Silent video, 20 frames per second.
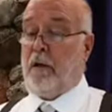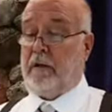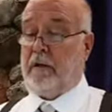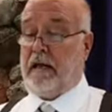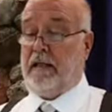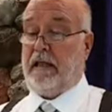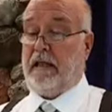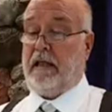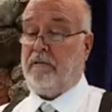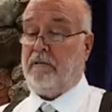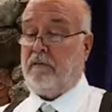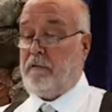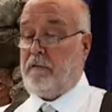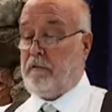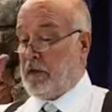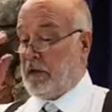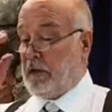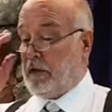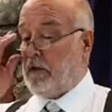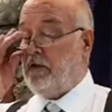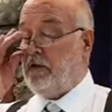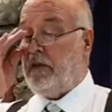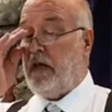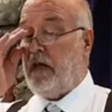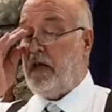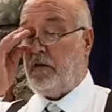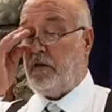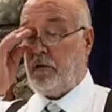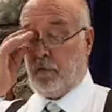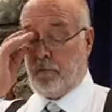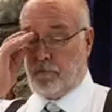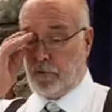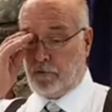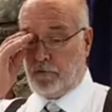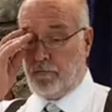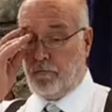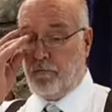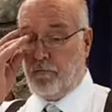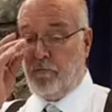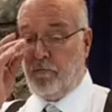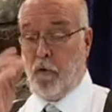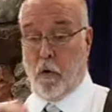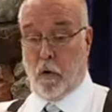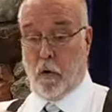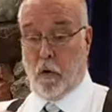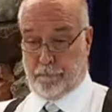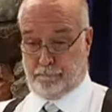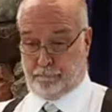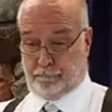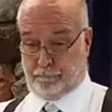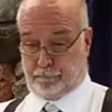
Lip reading: Okay, let's continue. Verse 4.